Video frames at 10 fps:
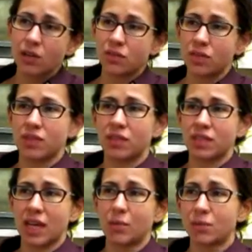to different
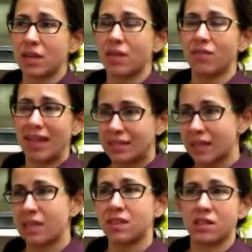types of
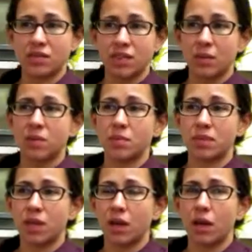essays, different types of
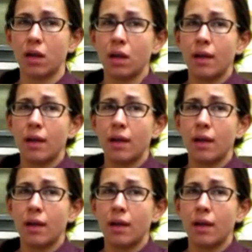material.